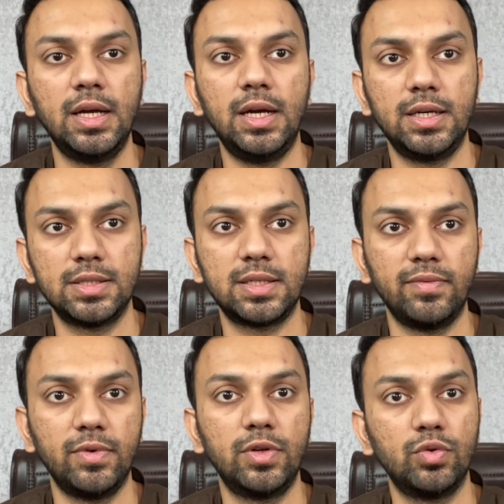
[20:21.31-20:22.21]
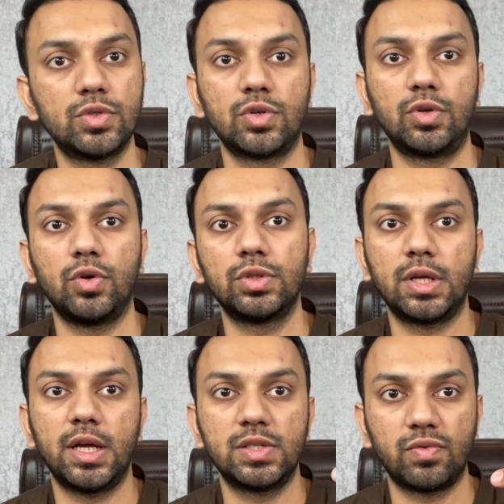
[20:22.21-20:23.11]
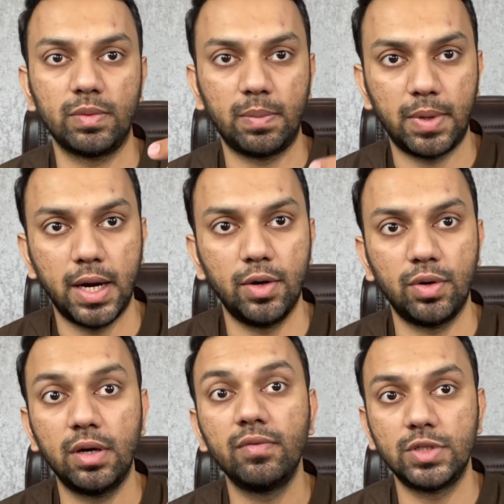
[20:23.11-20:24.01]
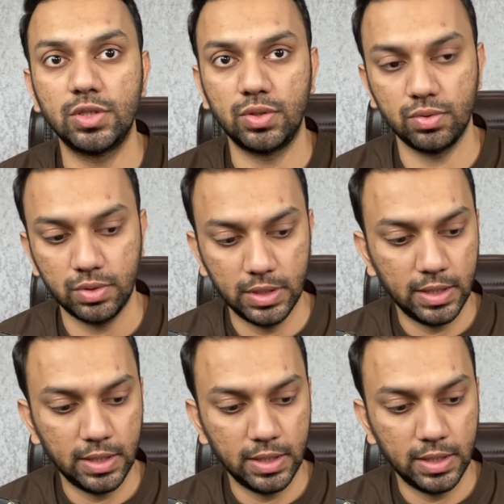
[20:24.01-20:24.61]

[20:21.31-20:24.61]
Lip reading: it is someone who's not authorized from the brand owner, which is you.